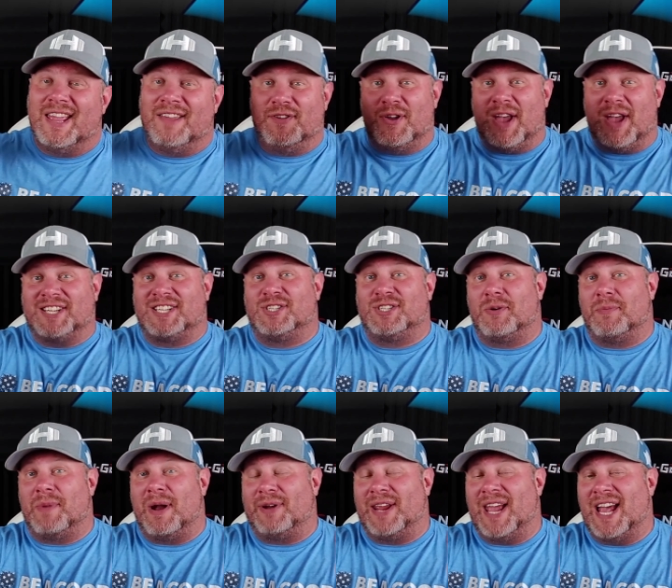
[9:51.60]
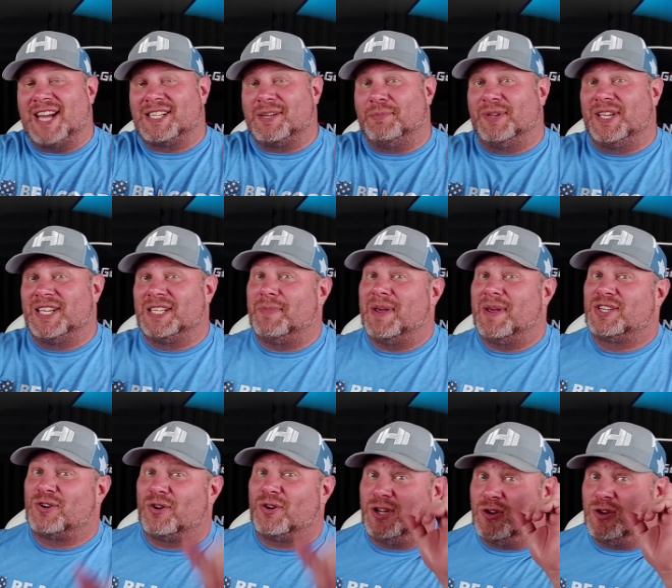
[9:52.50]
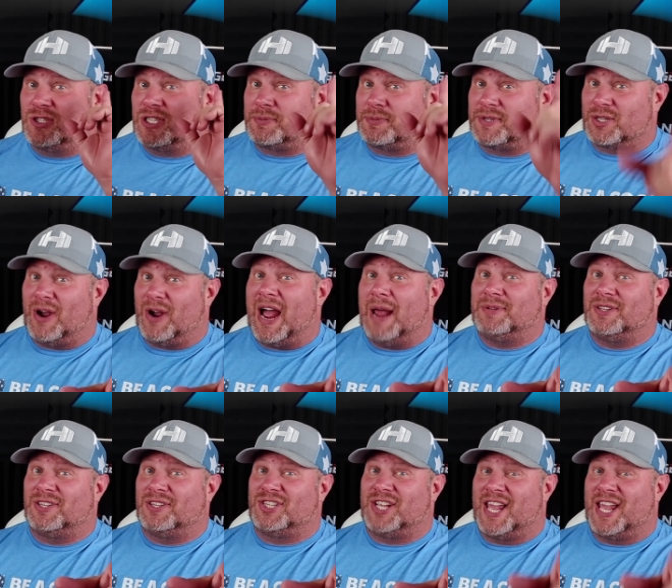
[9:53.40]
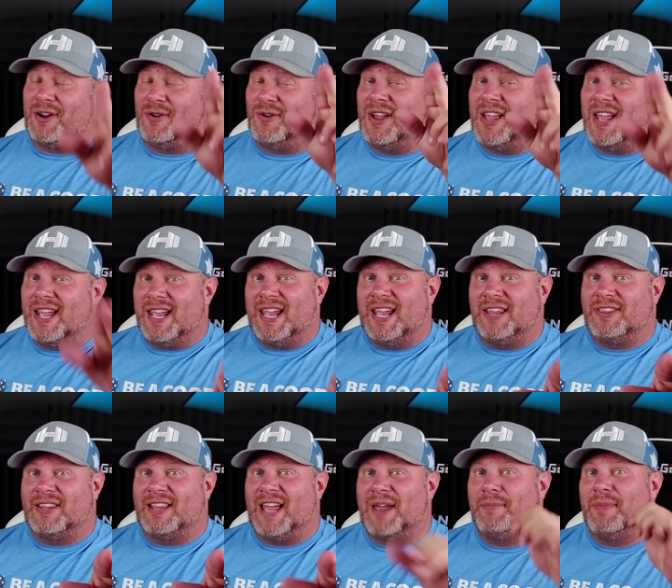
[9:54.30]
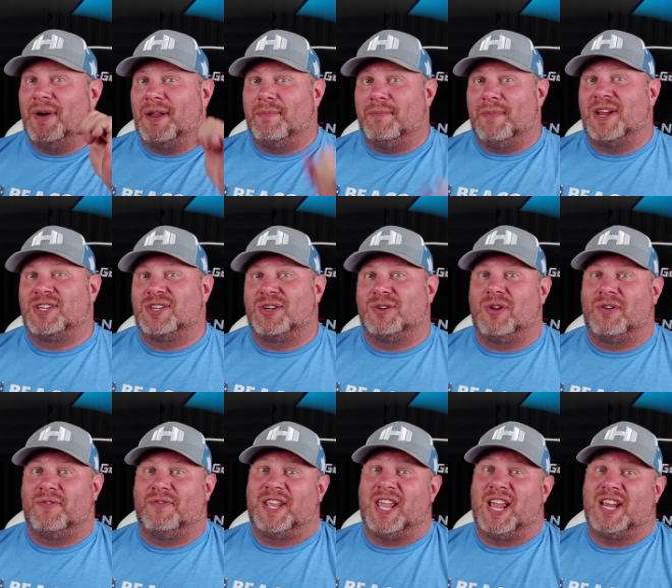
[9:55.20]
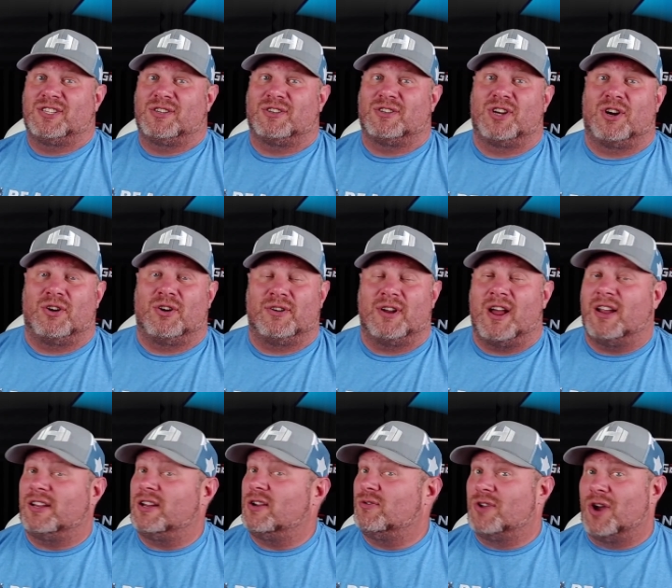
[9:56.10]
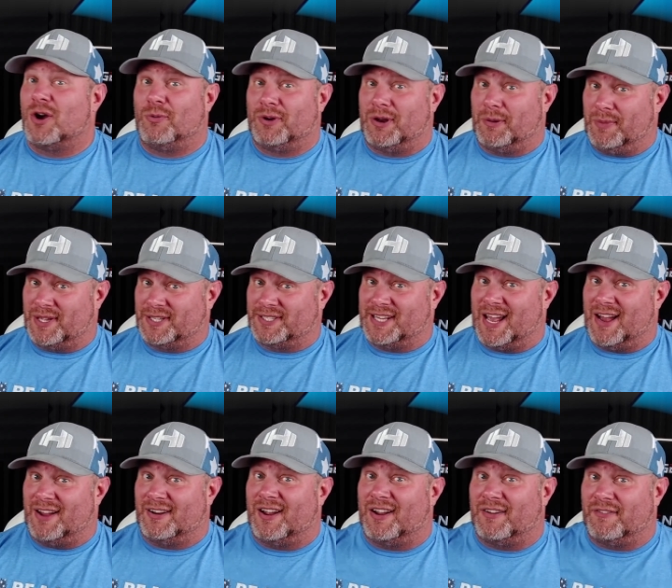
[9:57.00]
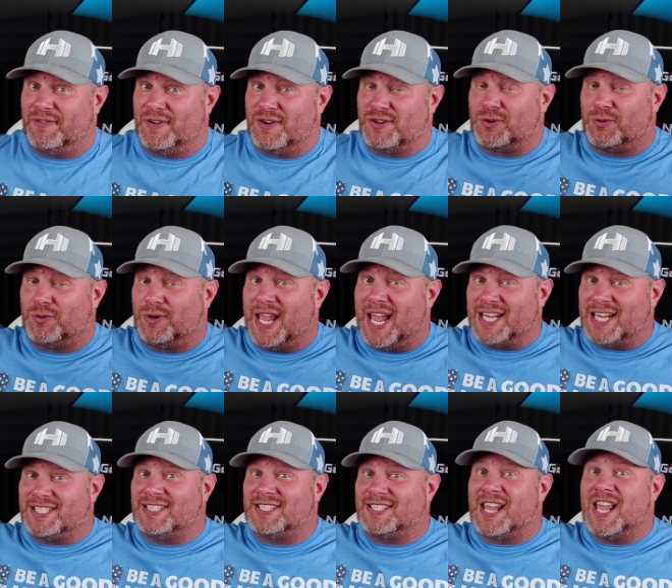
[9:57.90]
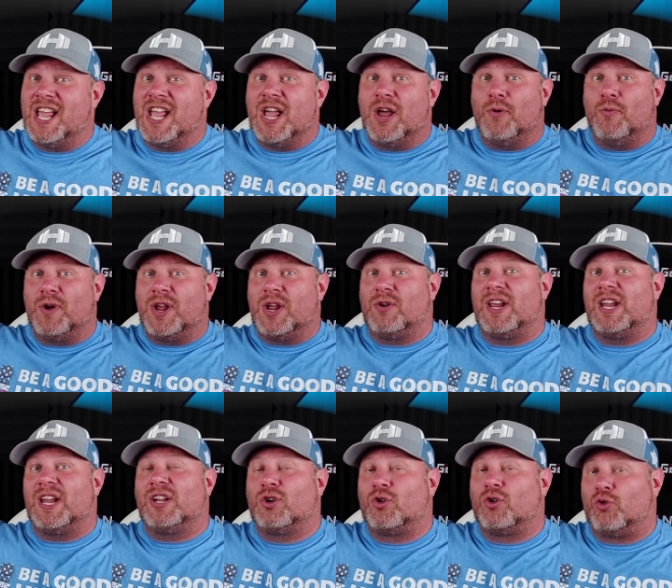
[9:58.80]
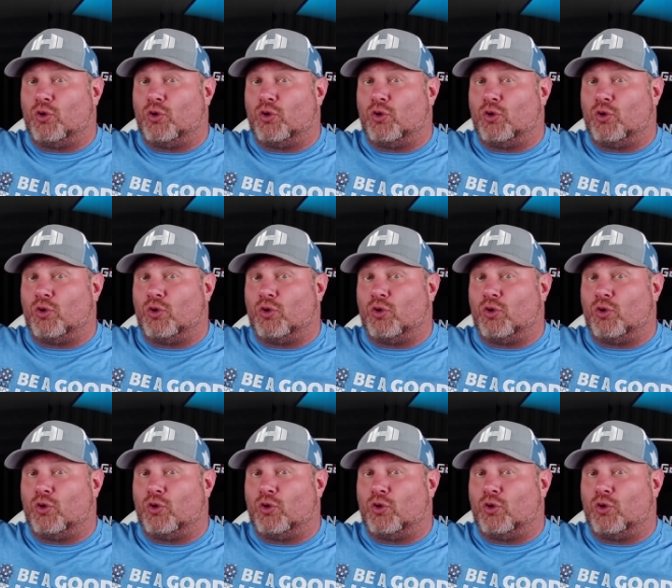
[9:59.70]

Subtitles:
If you guys enjoyed my reaction, please make sure you subscribe to the channel. Hit the like button. Make sure notifications are turned on. You don't want to miss out on future reactions. We are in